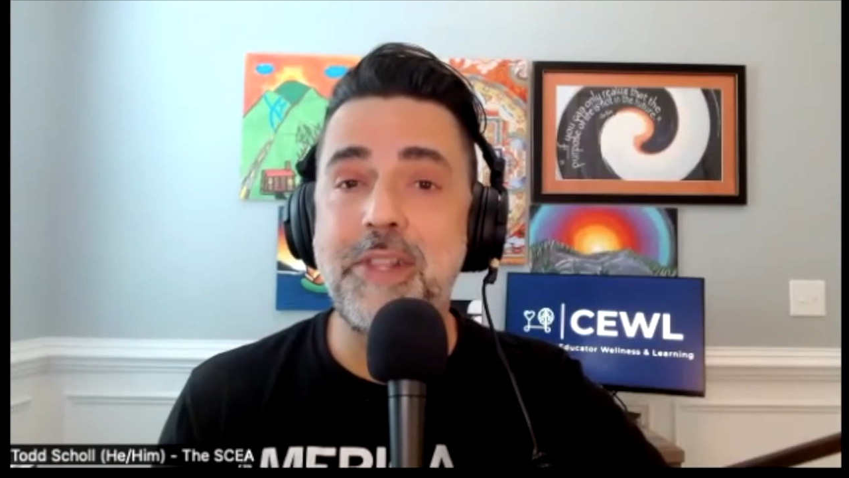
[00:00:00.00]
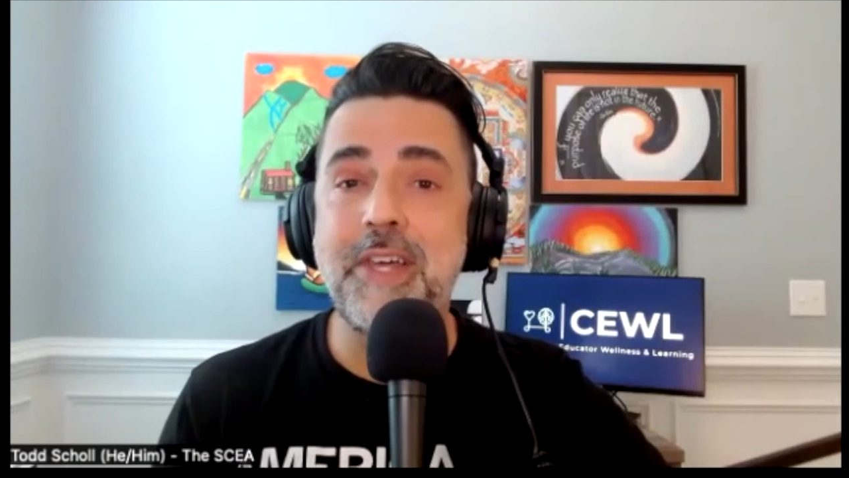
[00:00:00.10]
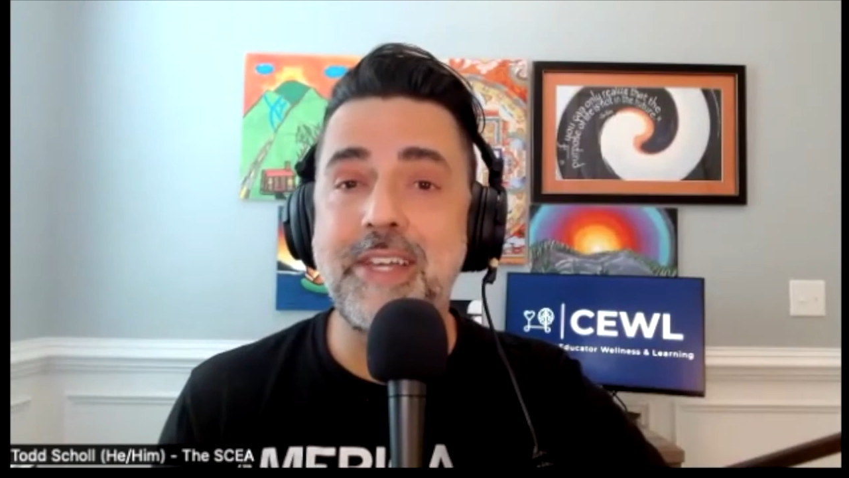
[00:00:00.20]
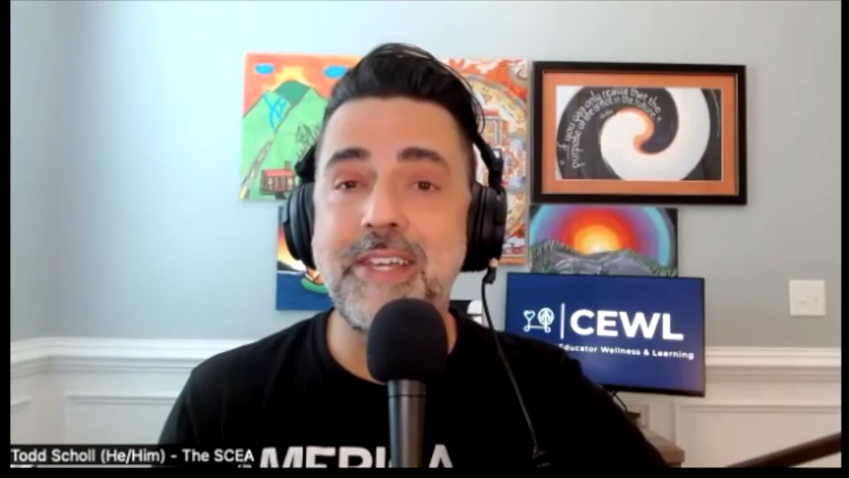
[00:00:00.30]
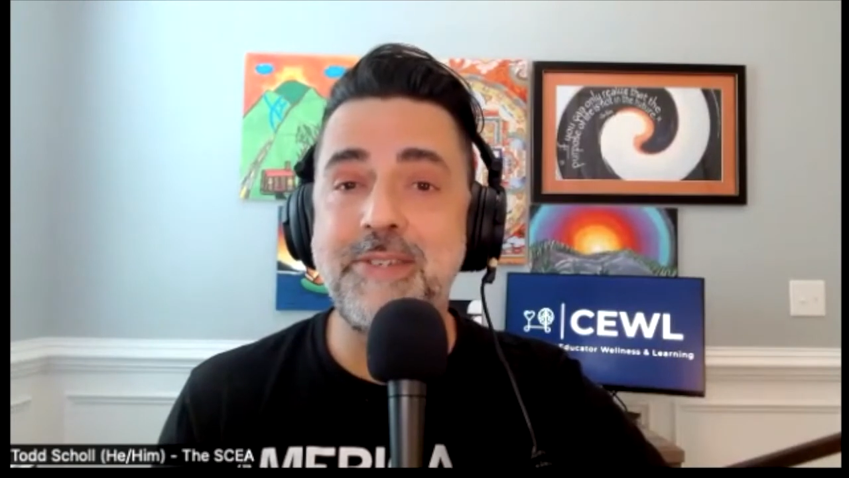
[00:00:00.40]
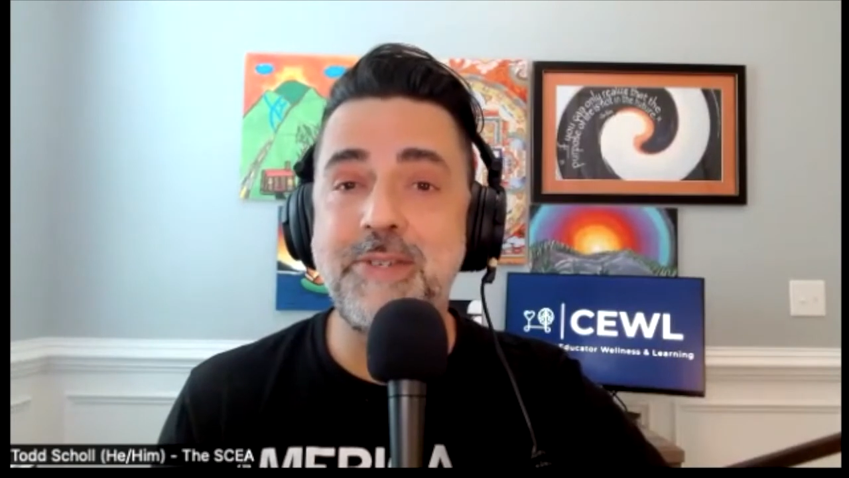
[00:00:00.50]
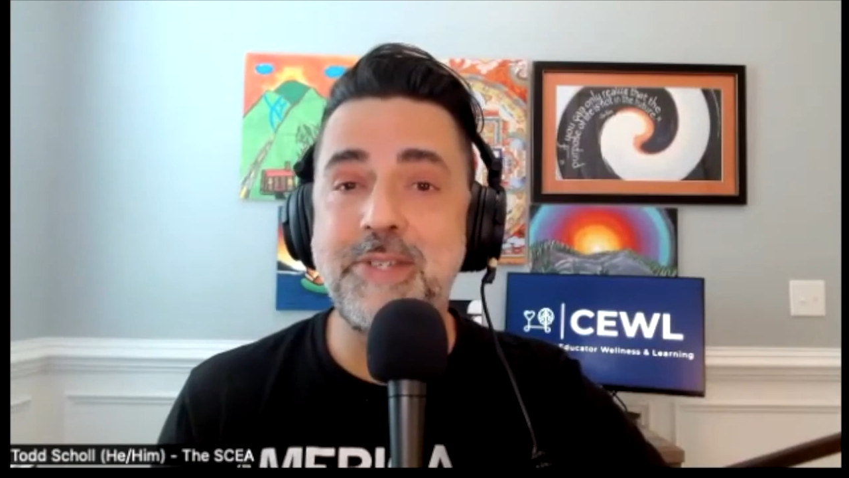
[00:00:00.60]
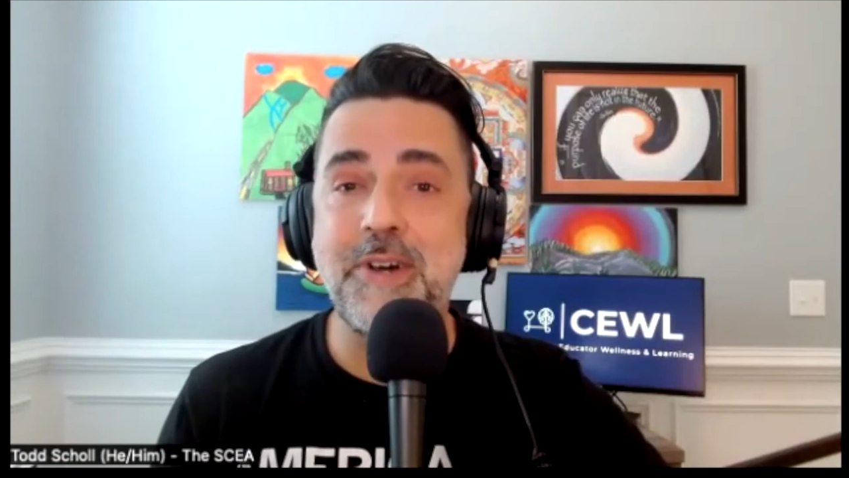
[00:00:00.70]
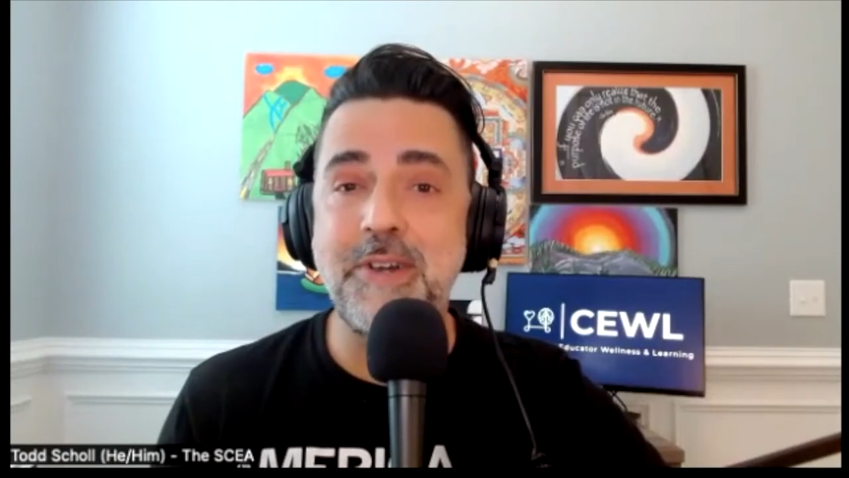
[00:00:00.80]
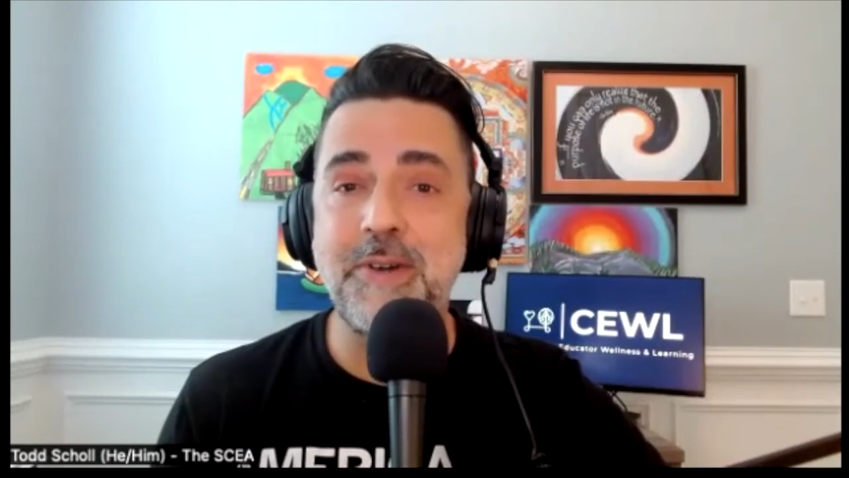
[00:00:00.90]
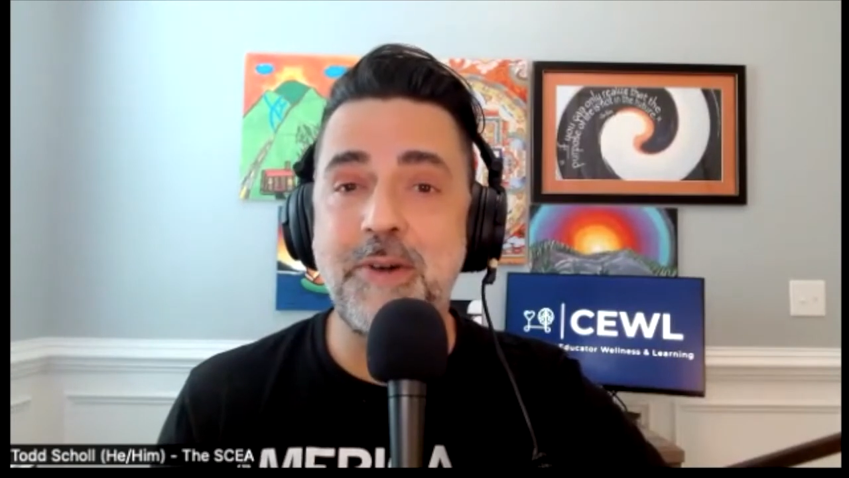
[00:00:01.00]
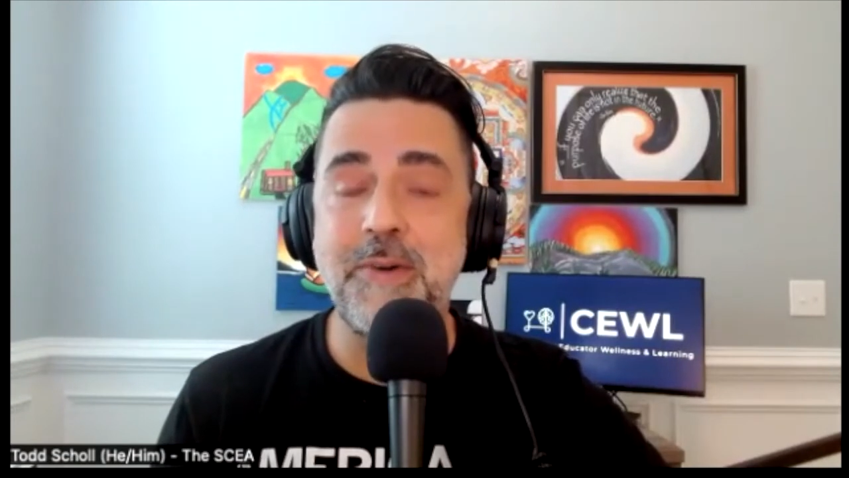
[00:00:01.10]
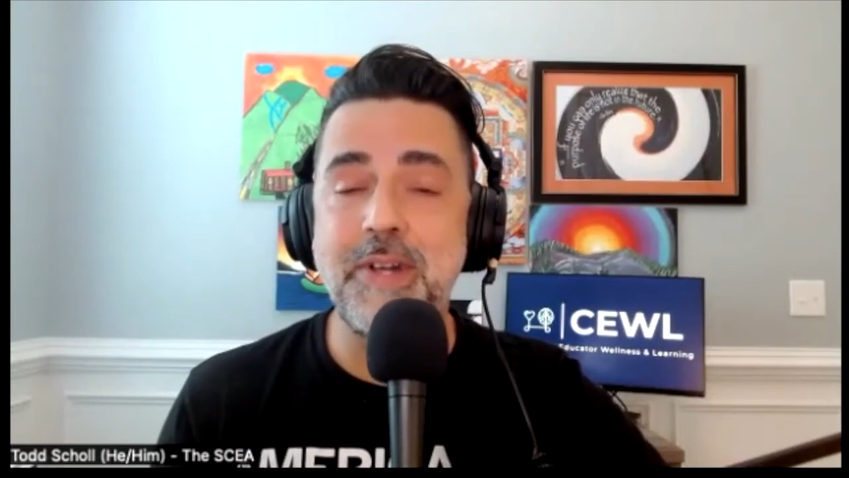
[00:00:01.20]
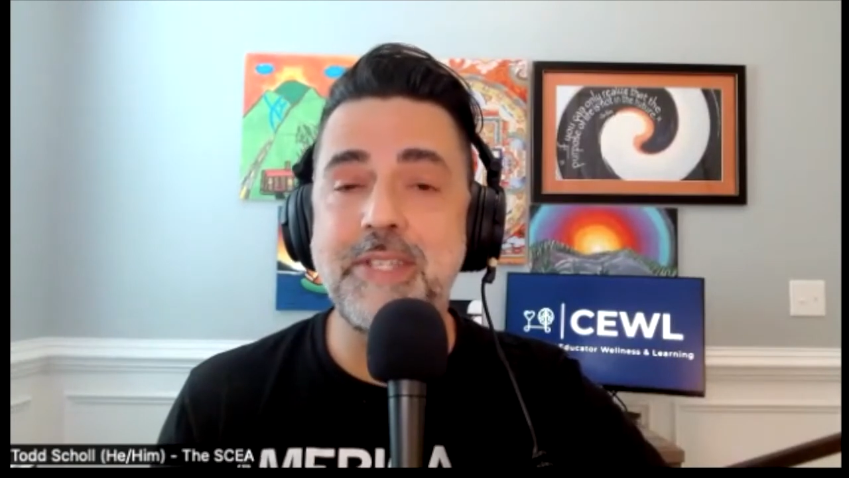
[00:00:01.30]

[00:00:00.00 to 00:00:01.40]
luck as you start your career.